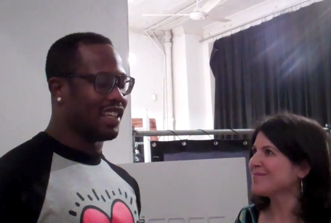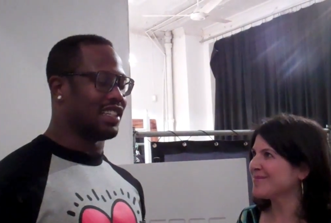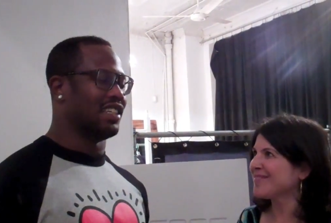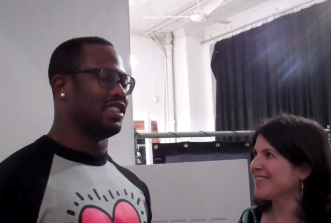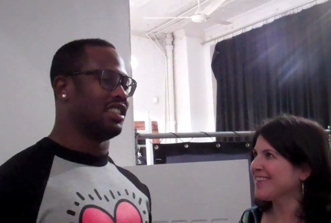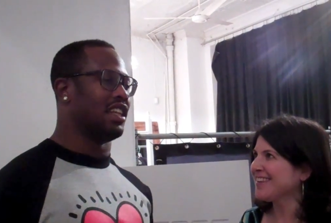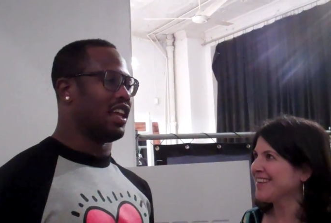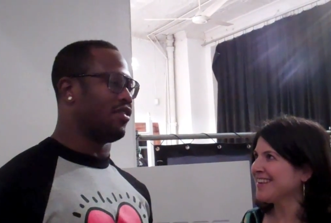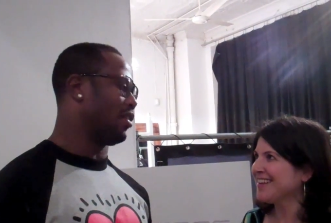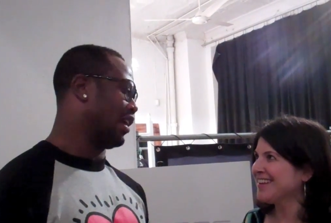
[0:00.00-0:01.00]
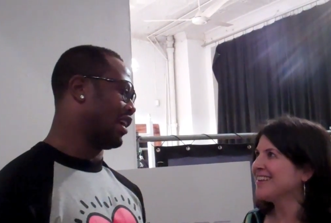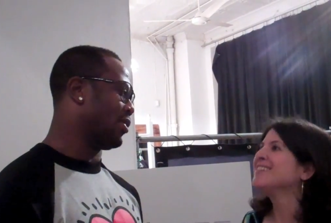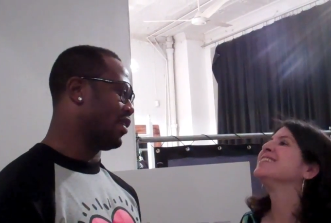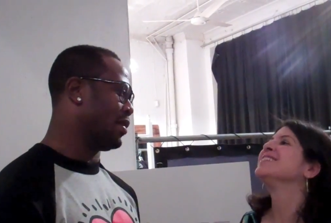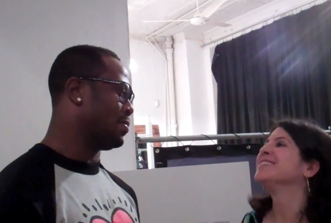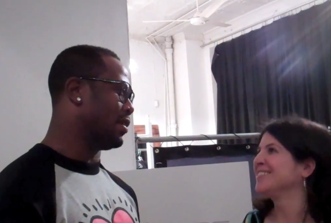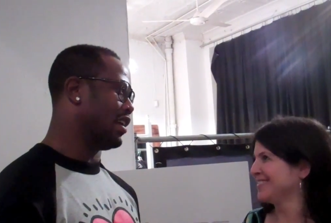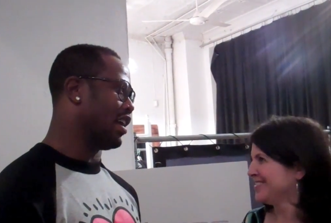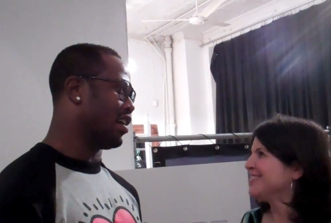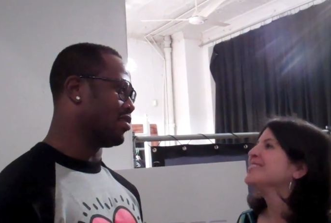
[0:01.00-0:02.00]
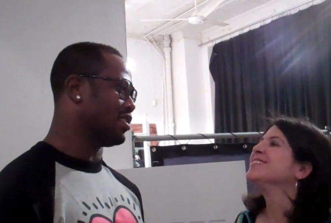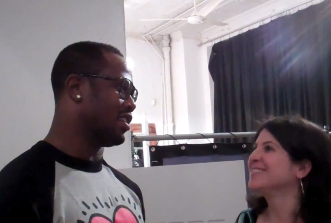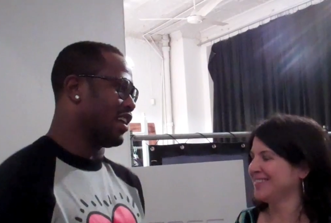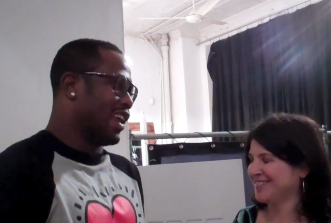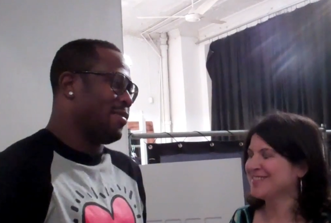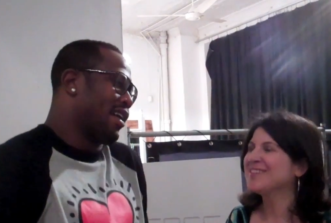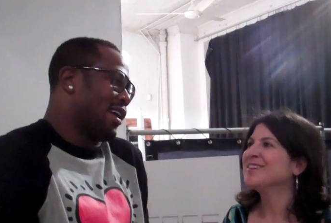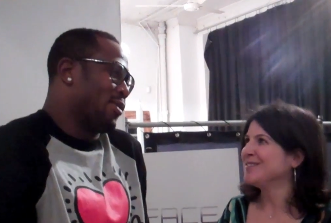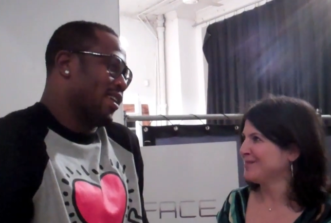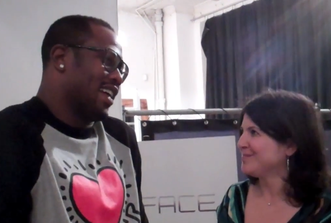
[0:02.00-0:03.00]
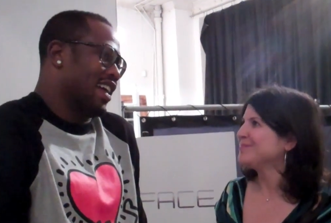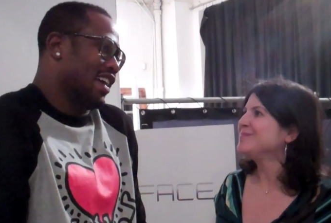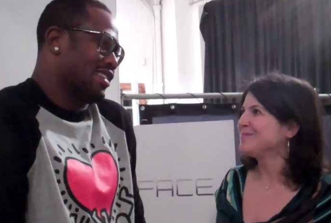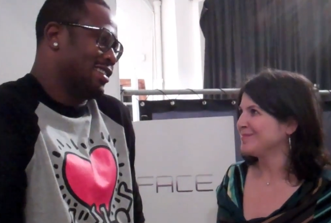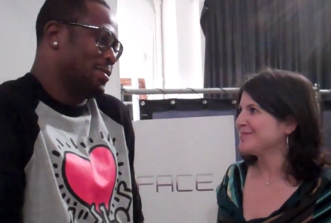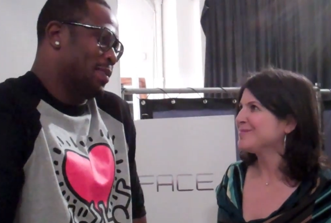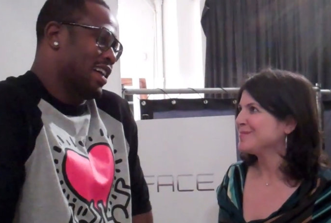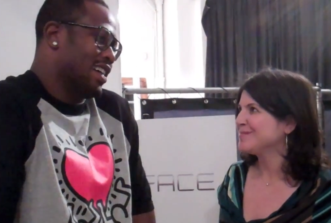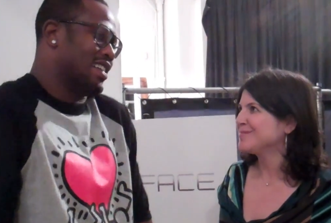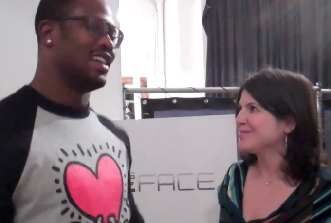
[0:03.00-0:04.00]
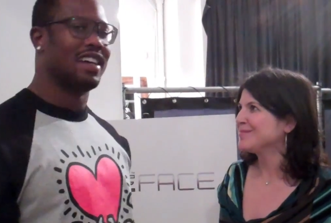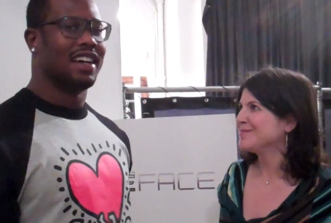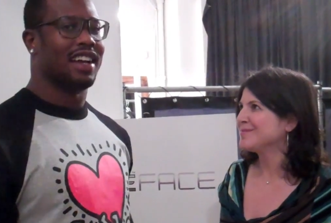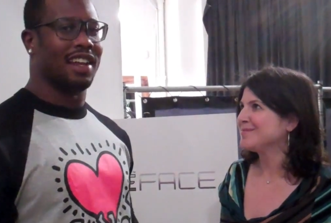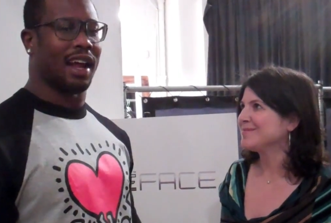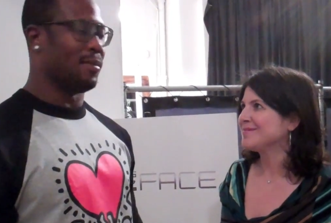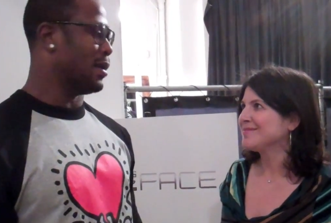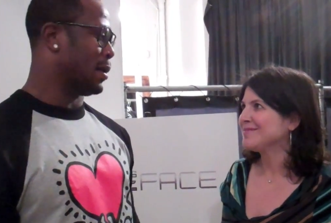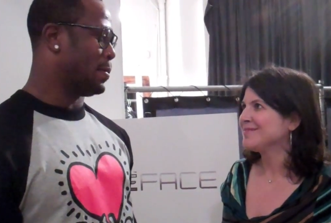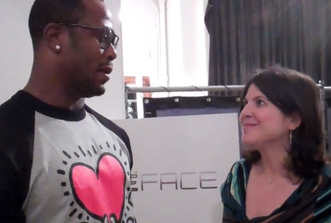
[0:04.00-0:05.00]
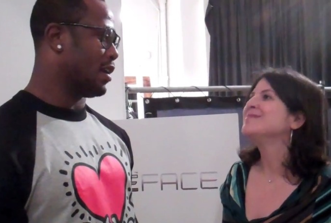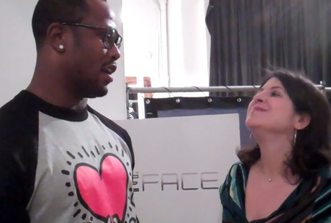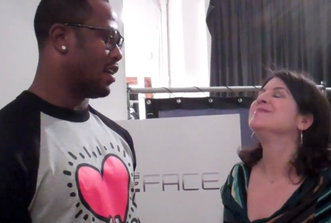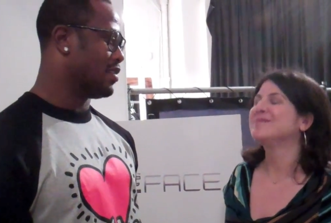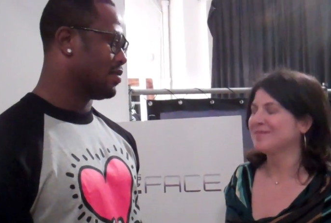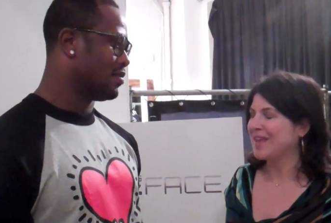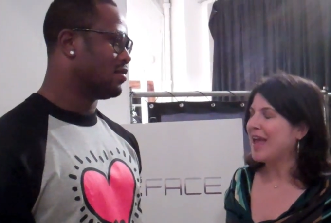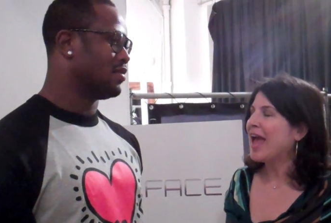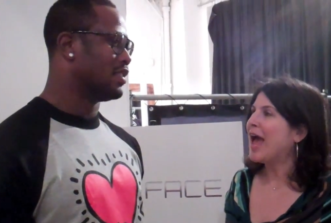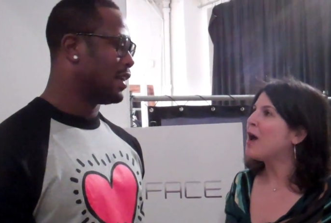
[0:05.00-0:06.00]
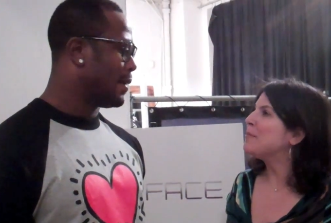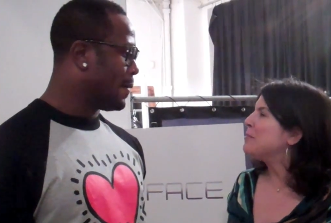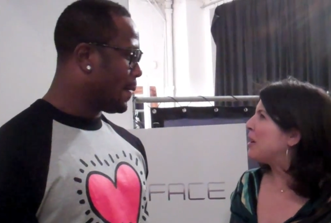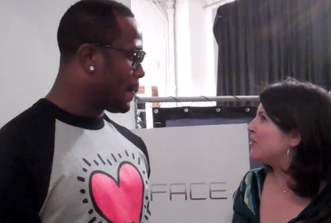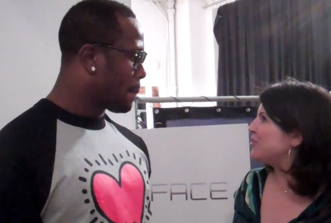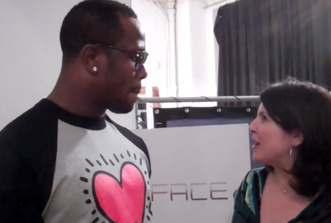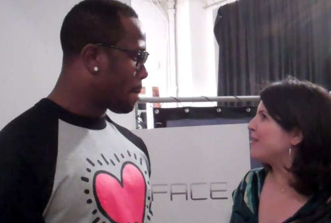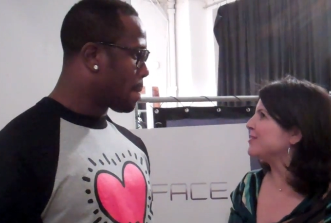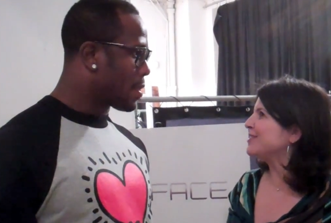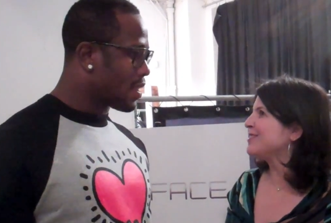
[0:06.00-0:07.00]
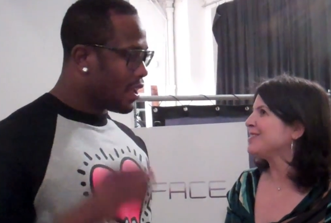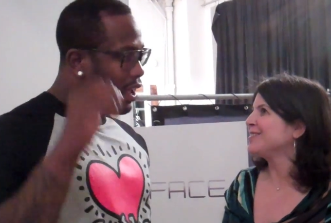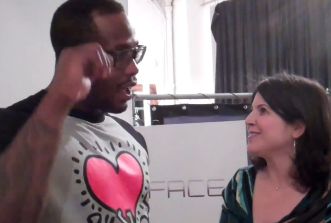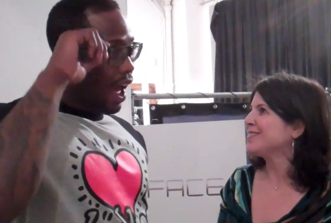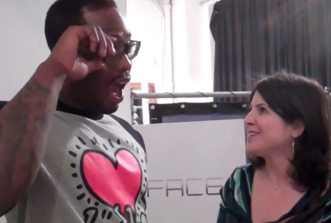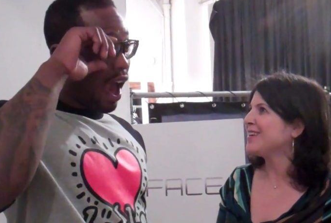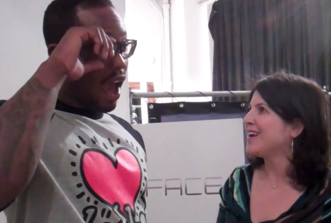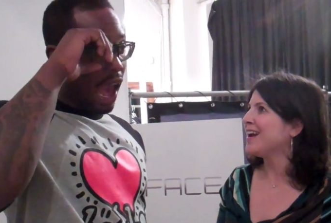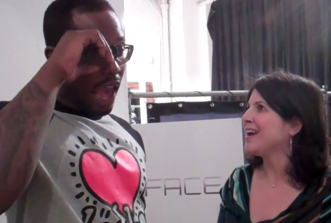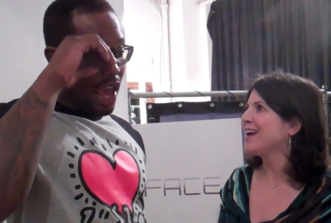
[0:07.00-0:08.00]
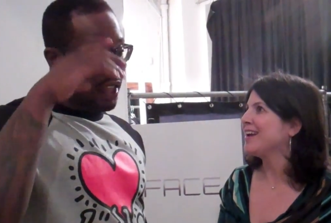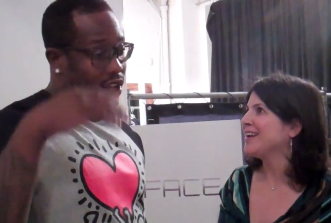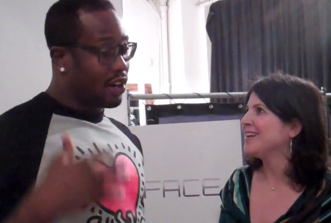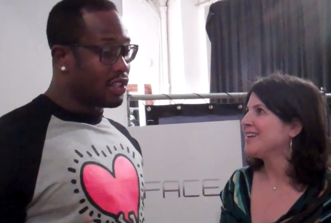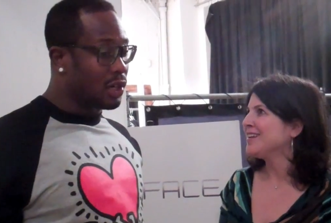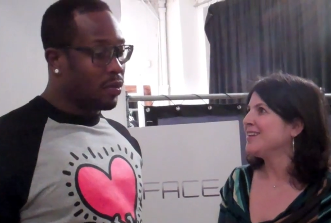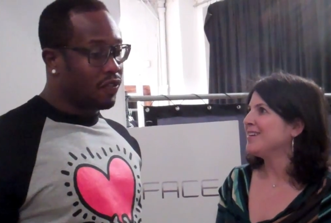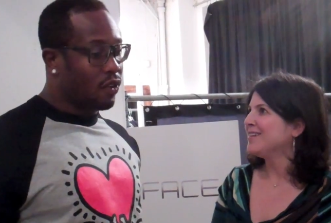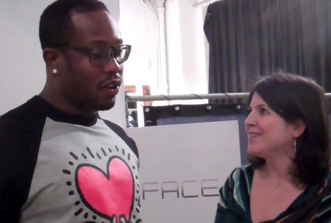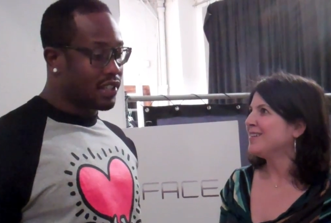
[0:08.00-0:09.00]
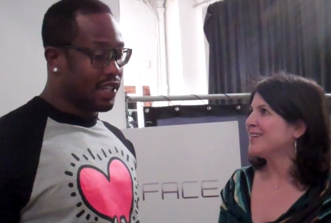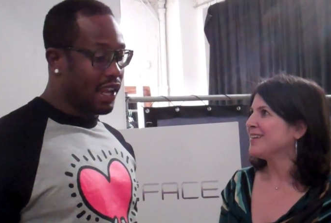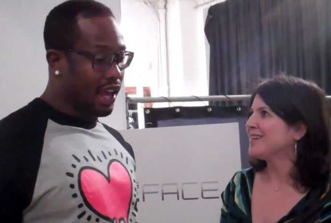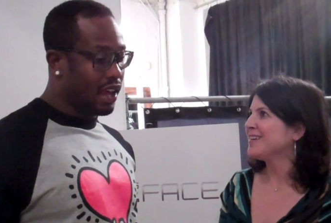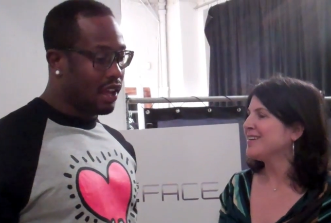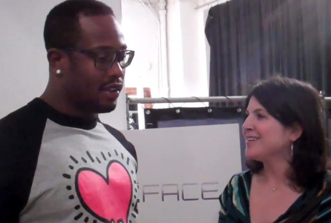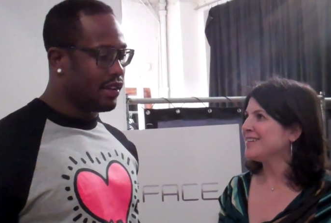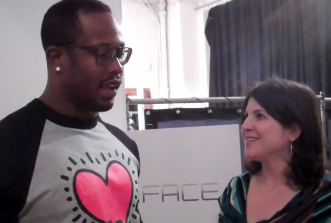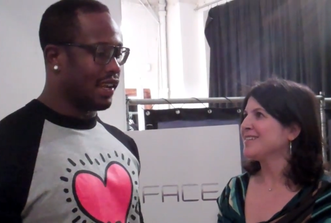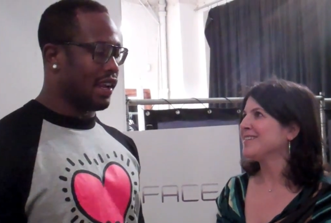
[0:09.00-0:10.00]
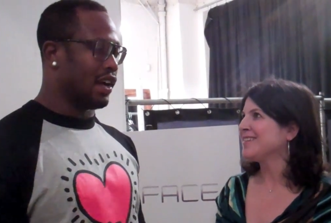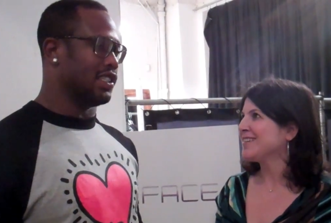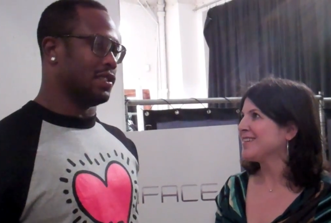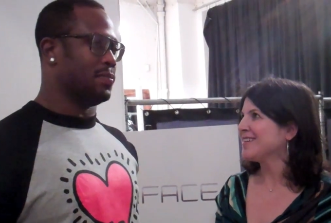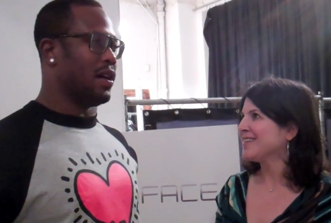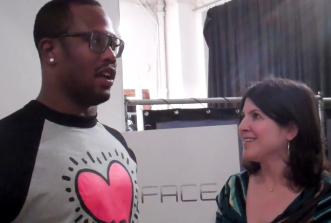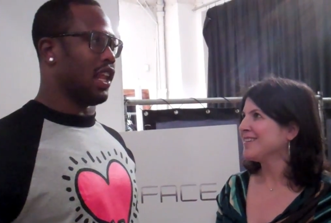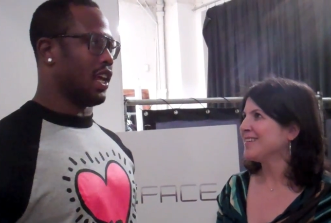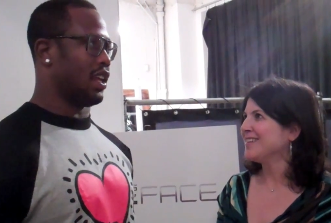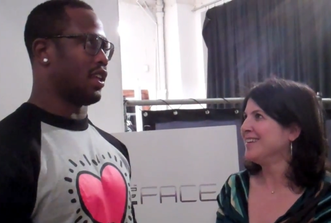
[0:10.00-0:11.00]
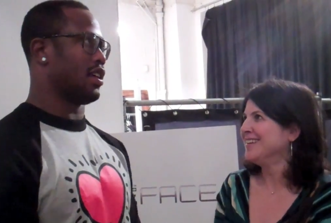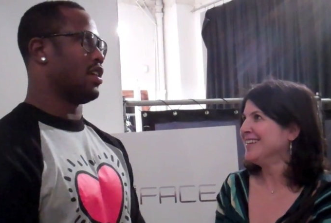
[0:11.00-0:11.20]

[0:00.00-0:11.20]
Speaker 1: it's, it's a select few that can really pull it off. So anybody can wear glasses, but you got to be able to pull
Speaker 2: How many pairs do you have?
Speaker 1: I had 32 before today, and I just bought like